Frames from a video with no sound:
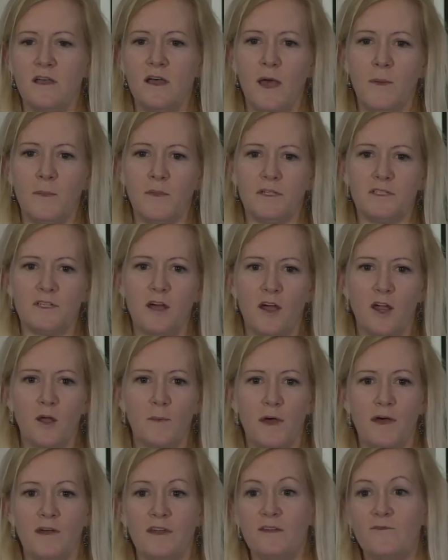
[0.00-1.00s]
I'm going to talk
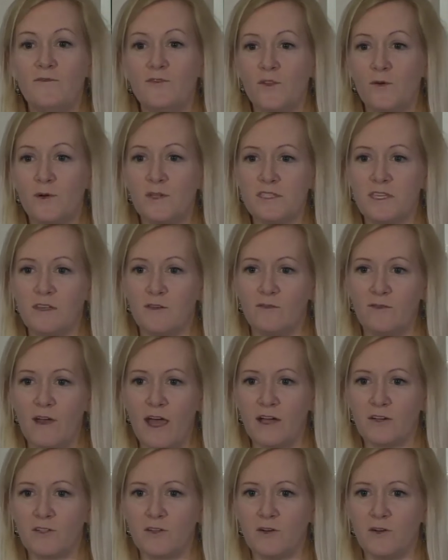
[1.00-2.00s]
about influencing
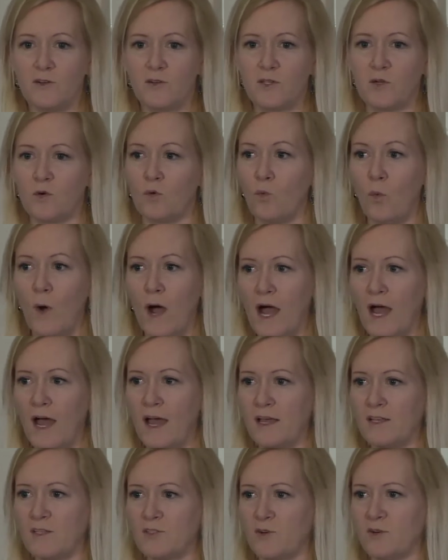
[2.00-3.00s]
factors, or
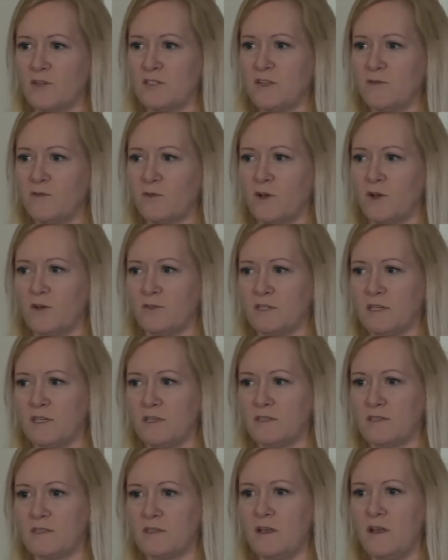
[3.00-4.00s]
why certain
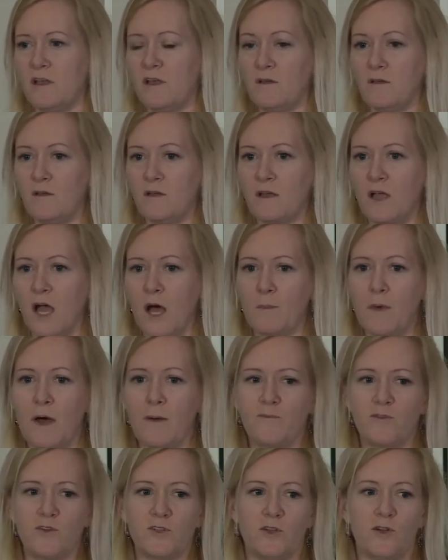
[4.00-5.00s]
difficulties come
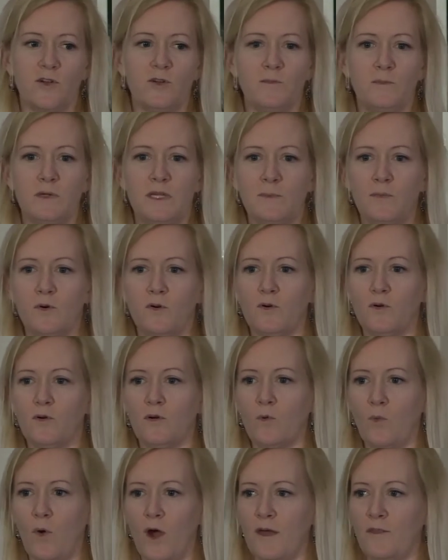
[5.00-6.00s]
up for certain people,
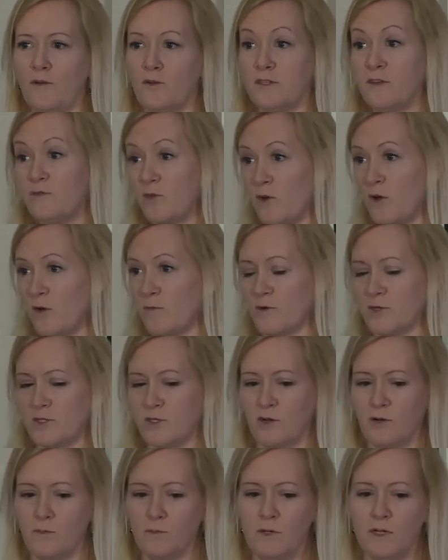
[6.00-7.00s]
or why they're difficult for
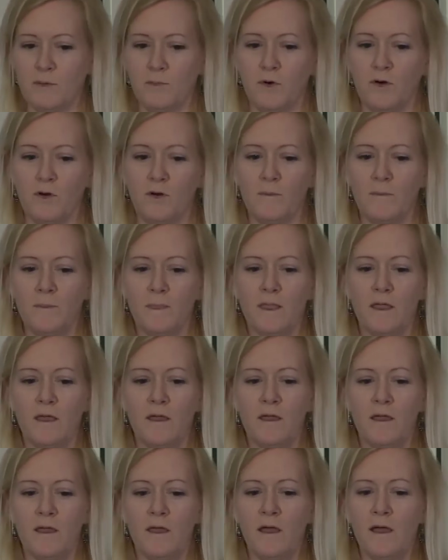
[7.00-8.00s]
certain people.
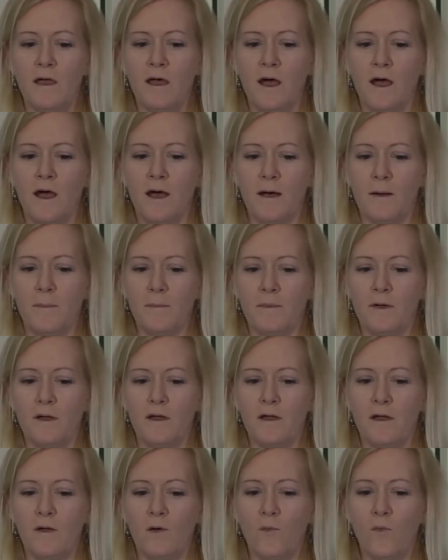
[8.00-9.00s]

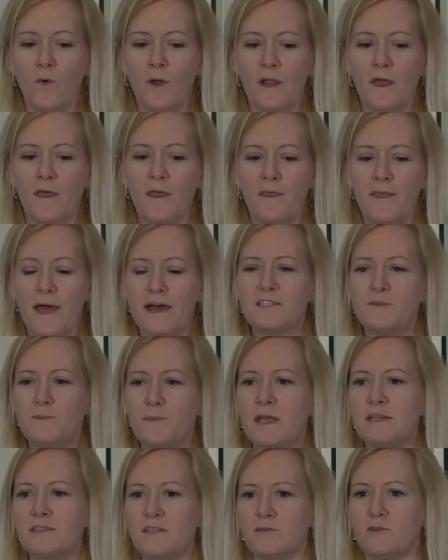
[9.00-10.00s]
And that's
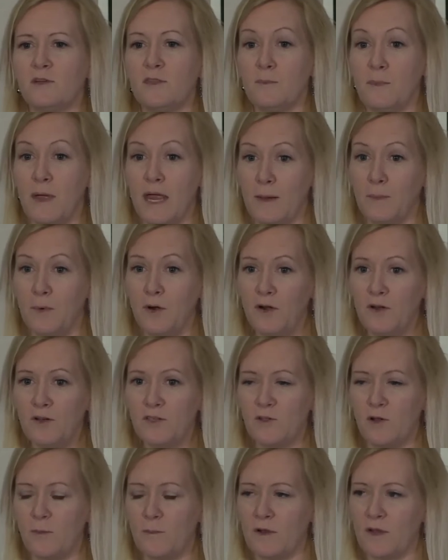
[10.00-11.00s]
basically the paper,
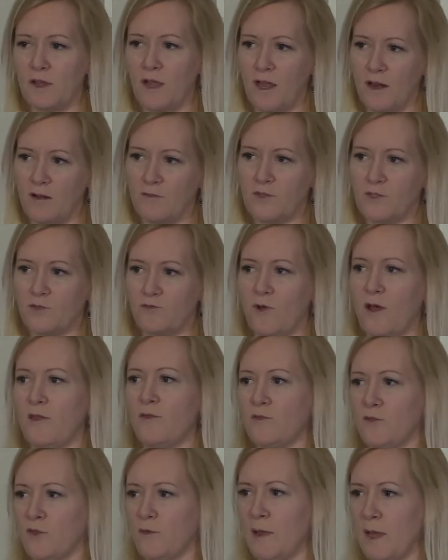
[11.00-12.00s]
so I'm going to kind of just run
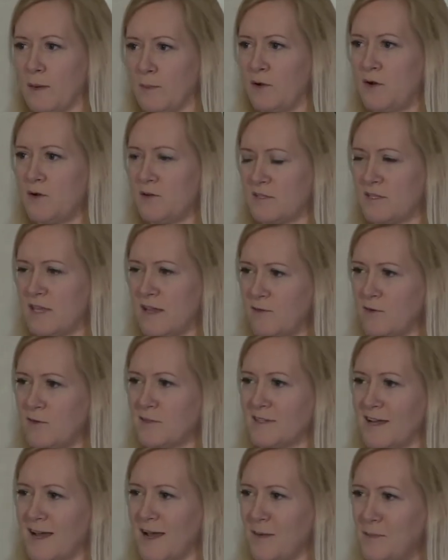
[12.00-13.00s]
through the paper and save you the
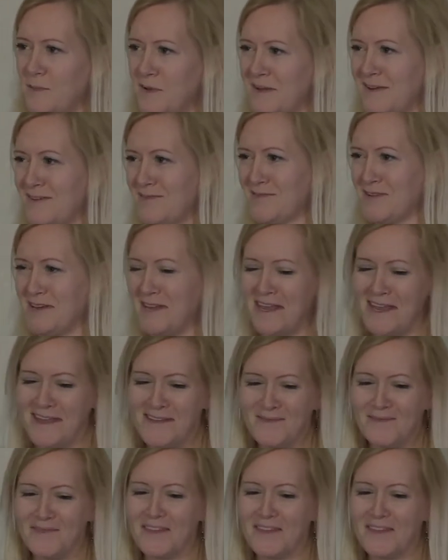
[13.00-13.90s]
time reading it.